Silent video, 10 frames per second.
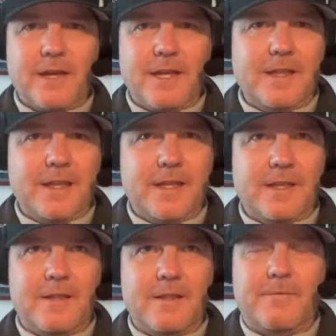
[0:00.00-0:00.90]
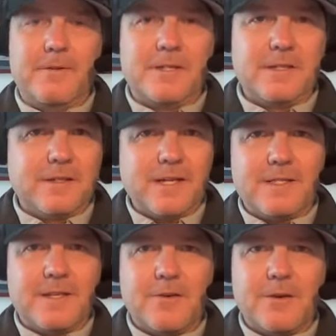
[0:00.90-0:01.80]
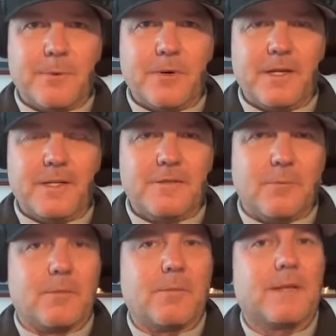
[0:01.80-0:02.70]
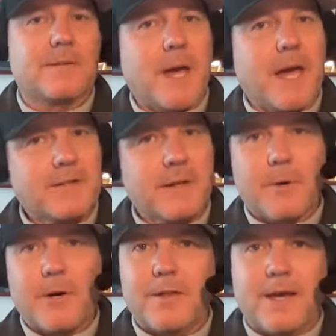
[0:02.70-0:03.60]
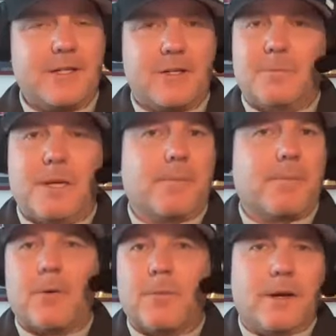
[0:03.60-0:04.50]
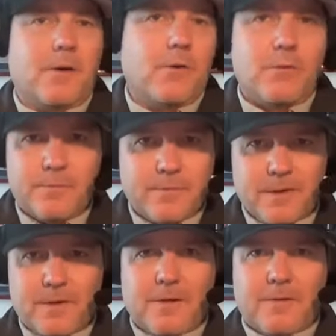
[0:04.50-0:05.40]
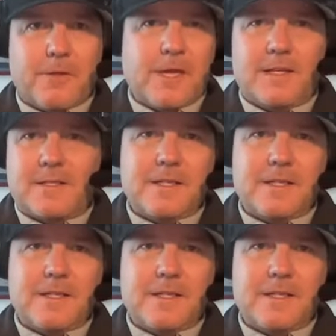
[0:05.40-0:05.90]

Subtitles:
and then the facilities that are in place with men's basketball, that should be the permanent home for the SEC